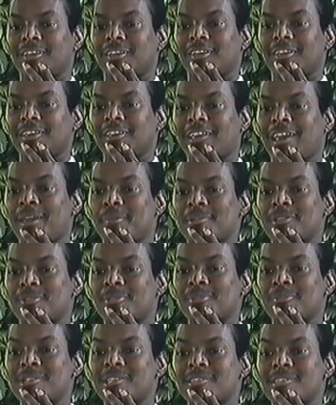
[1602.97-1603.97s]
he came in the
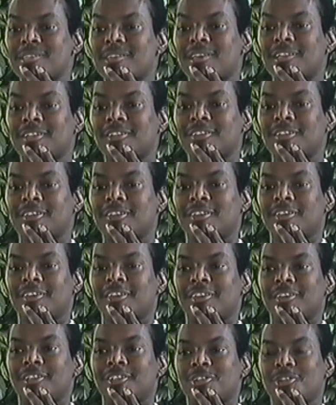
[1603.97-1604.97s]
room and said,
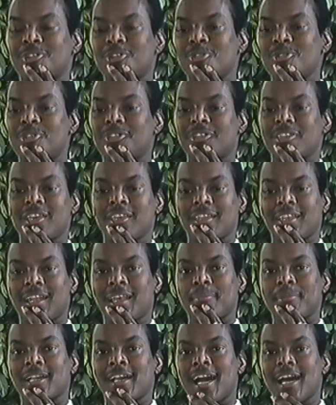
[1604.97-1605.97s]
do you think that
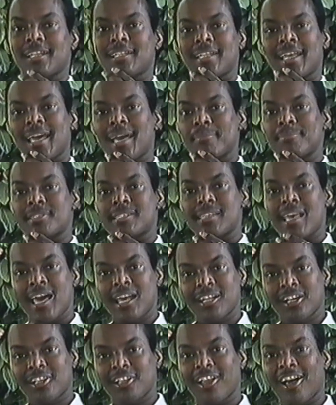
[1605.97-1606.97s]
I'm a goddamn
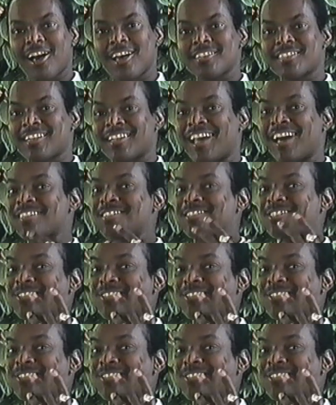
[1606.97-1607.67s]
Santa Claus? And I just